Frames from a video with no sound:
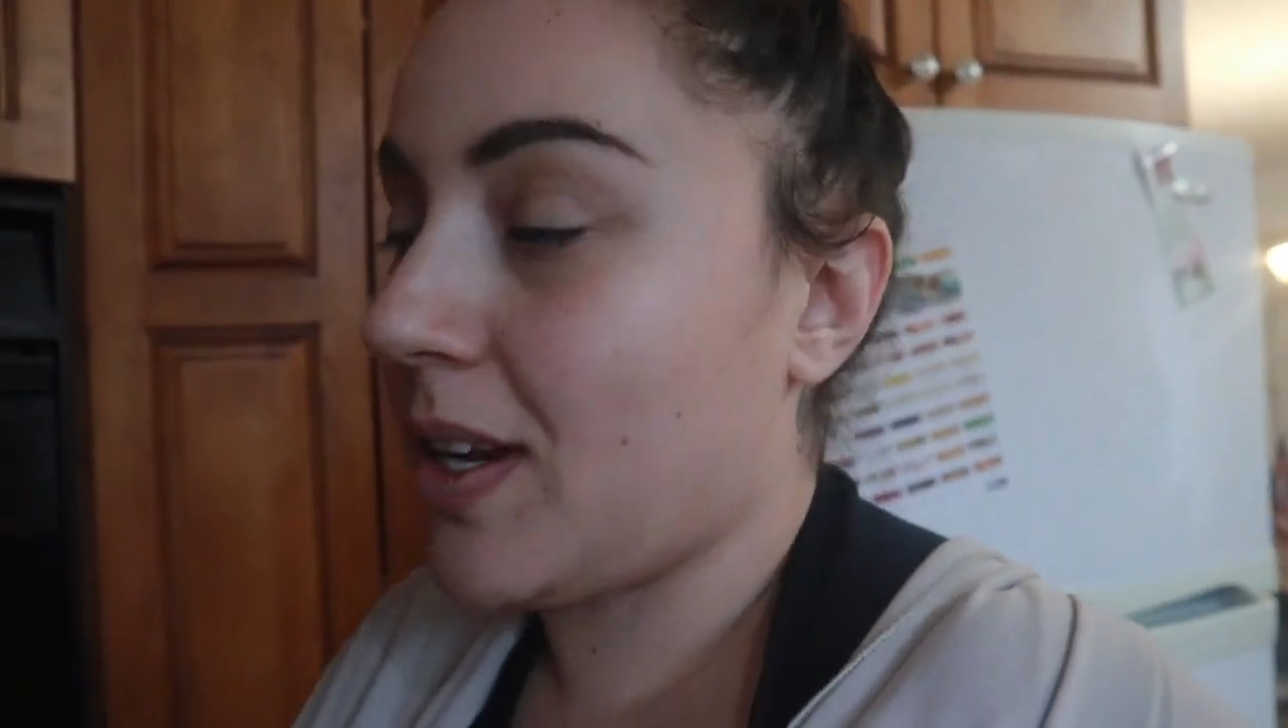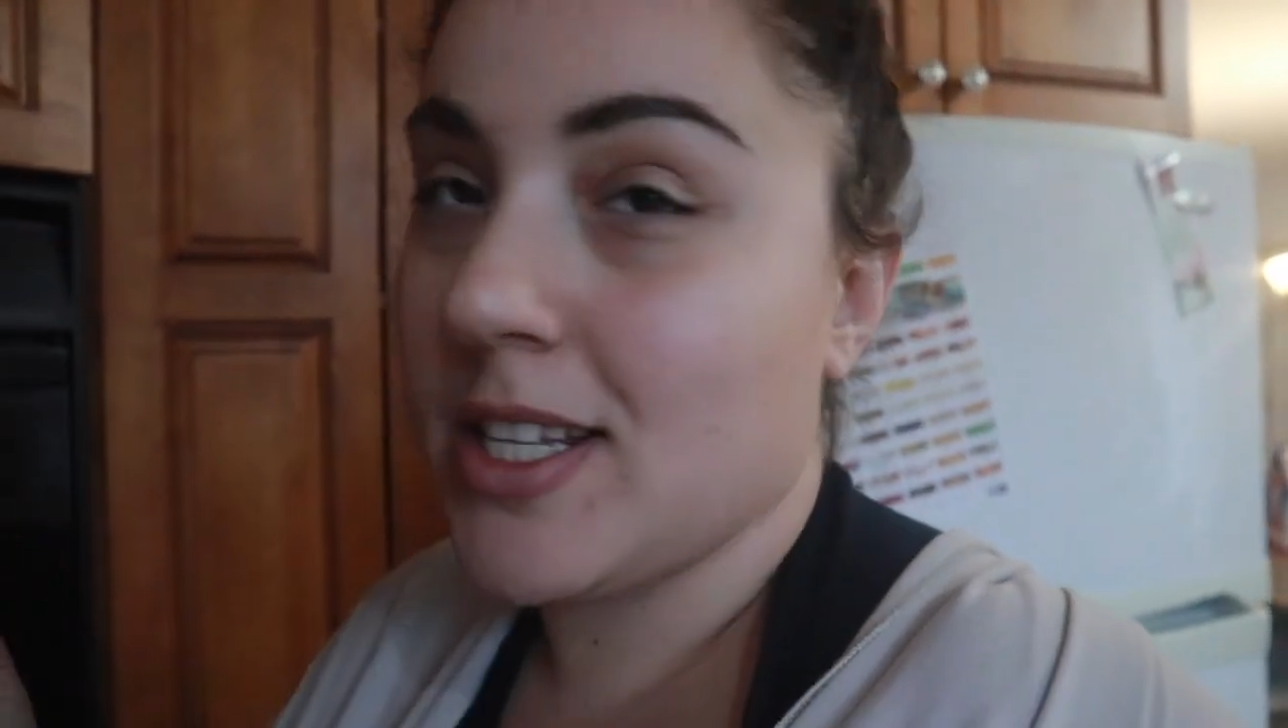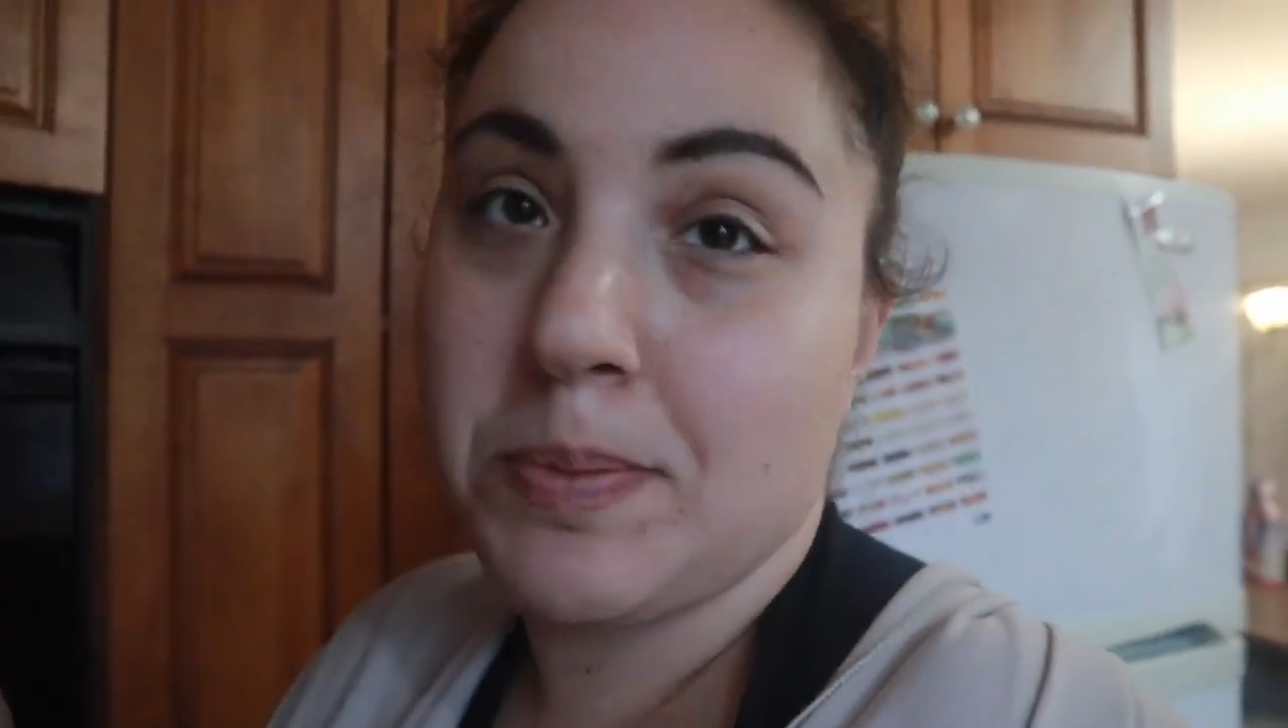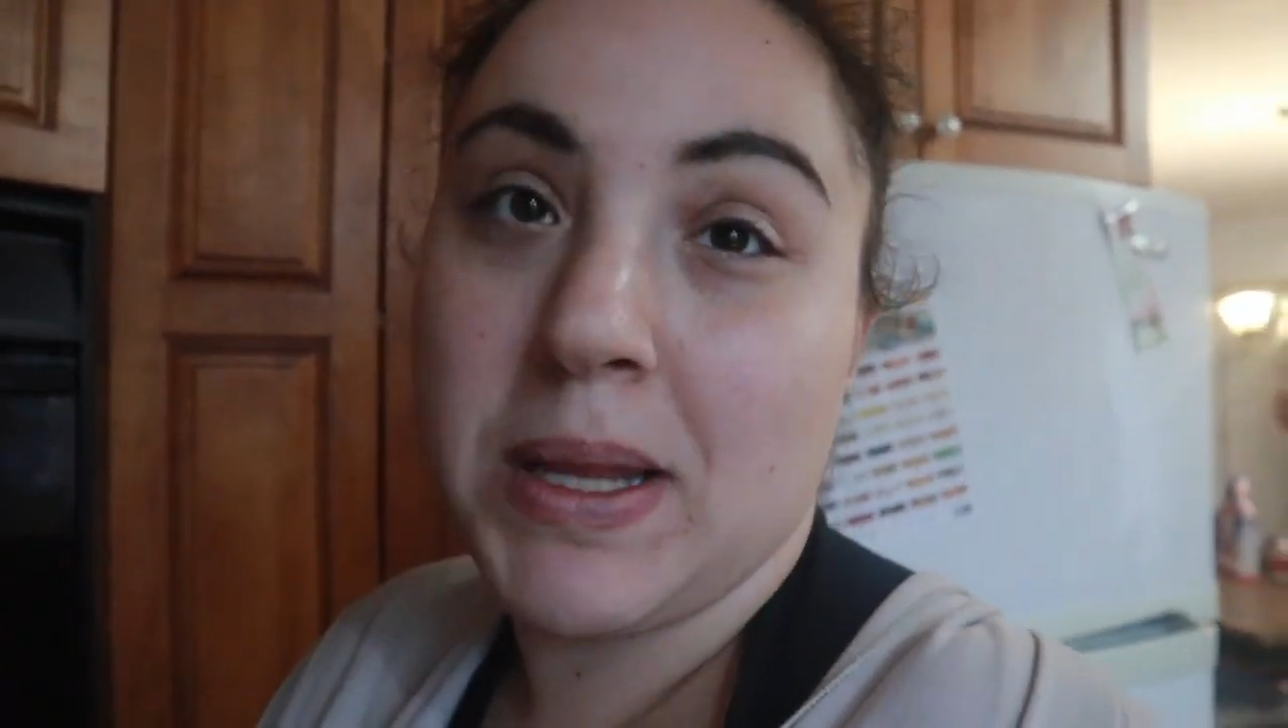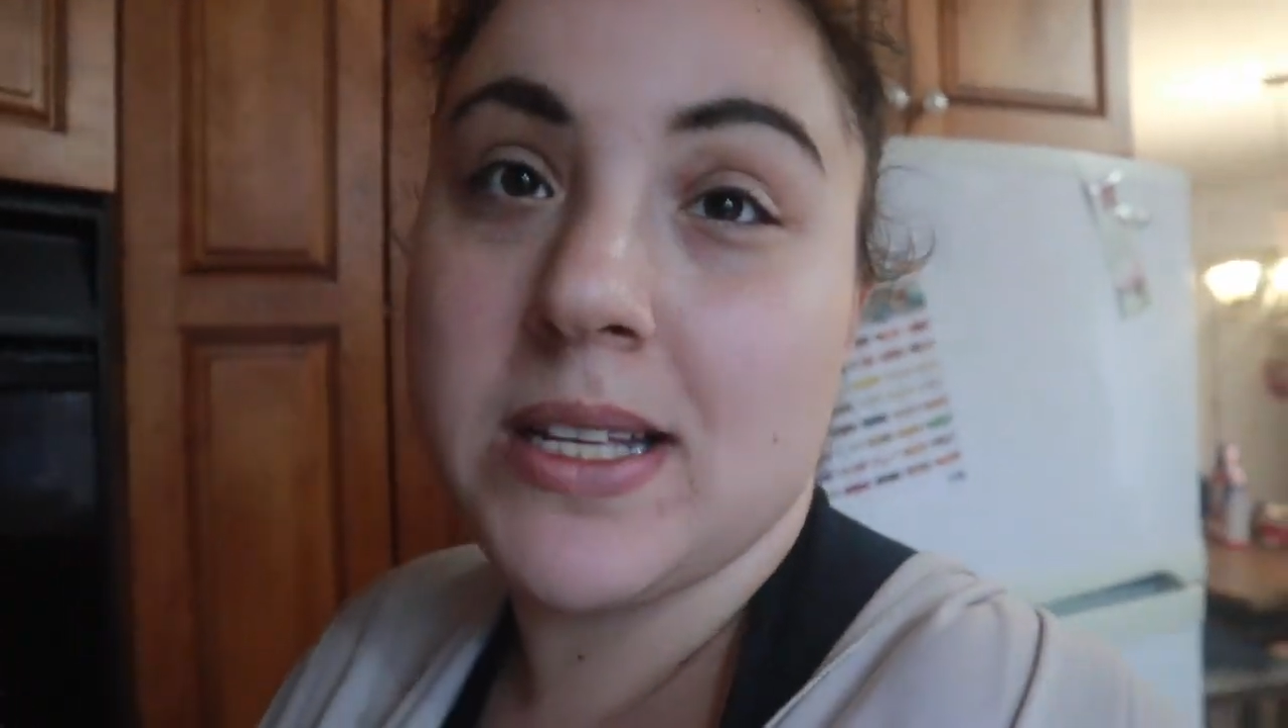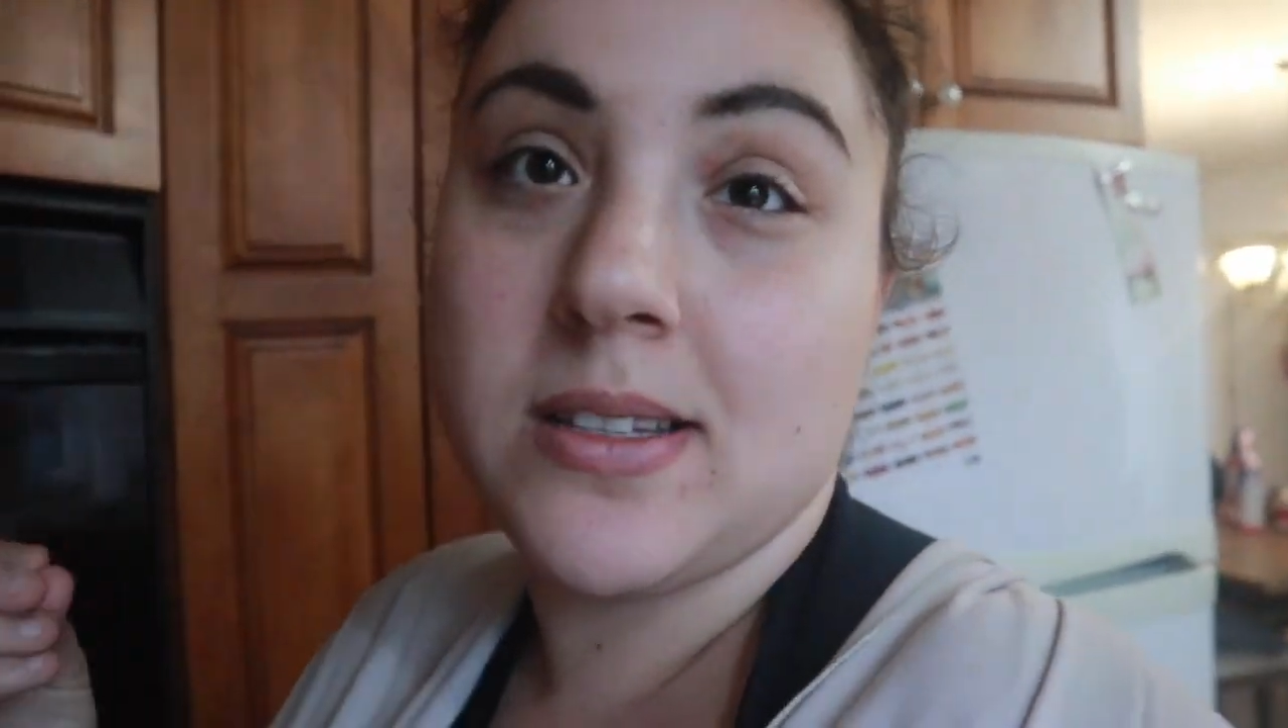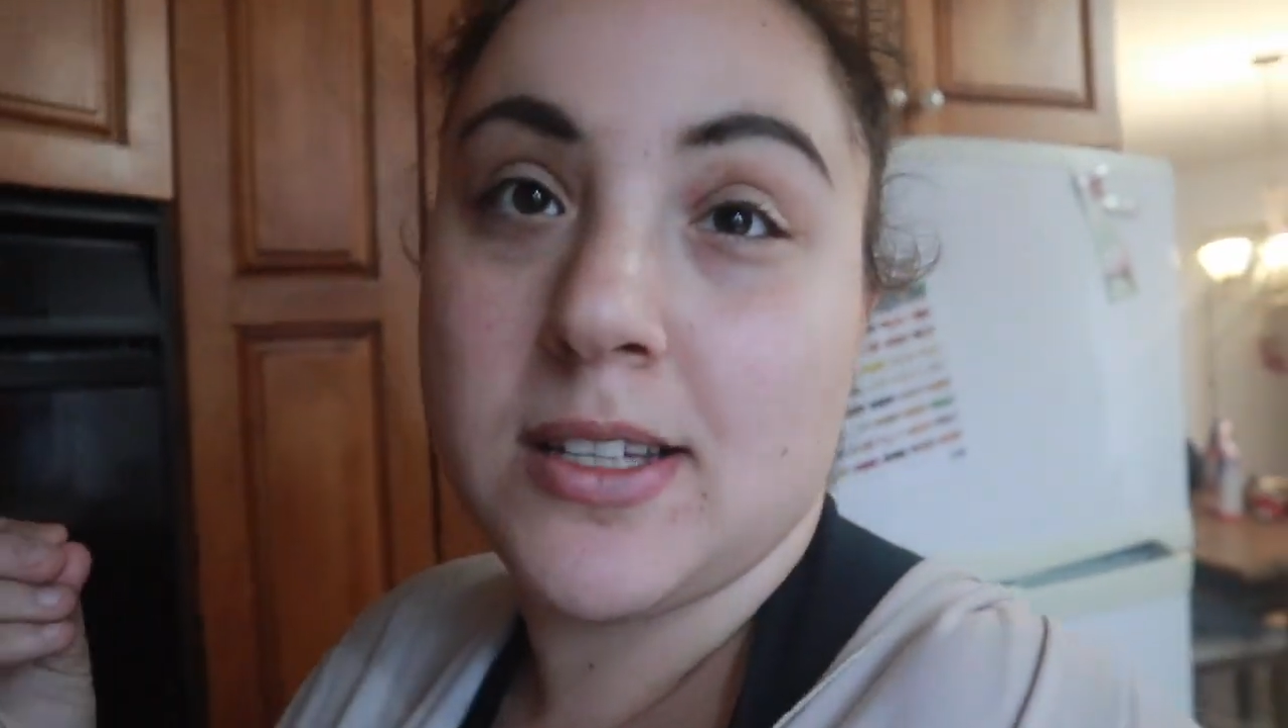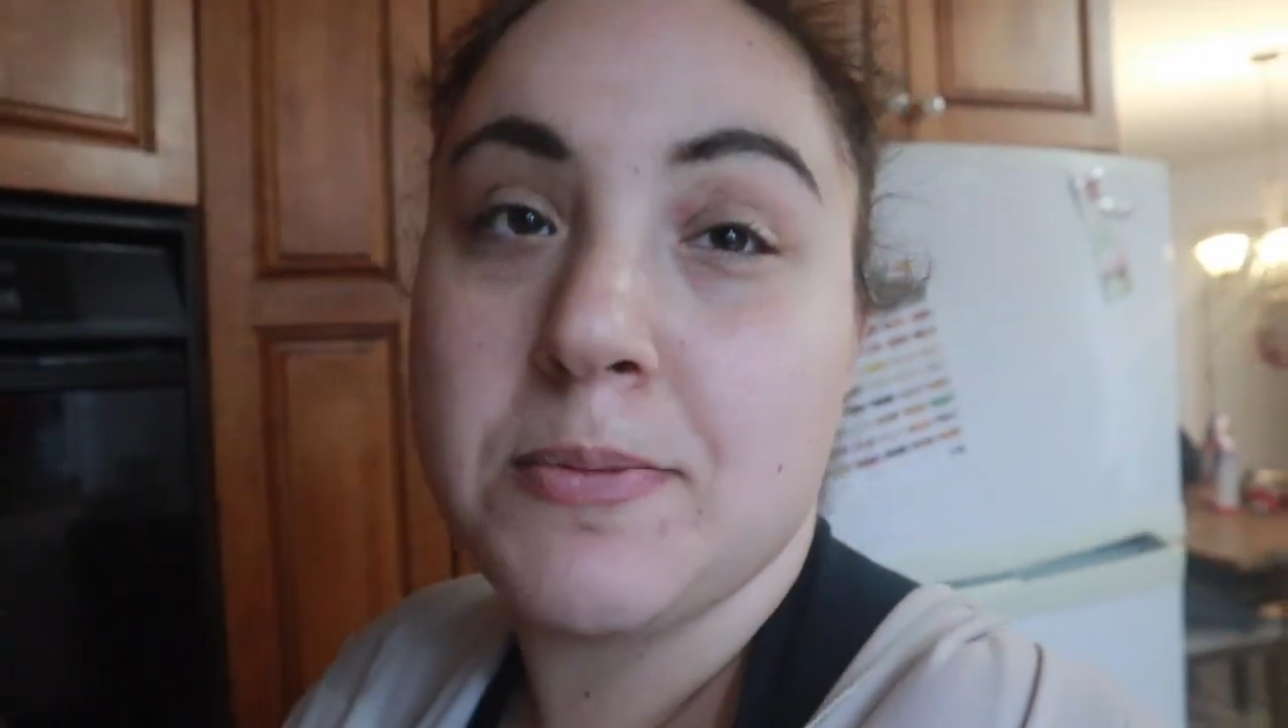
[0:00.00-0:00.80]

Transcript: nice place to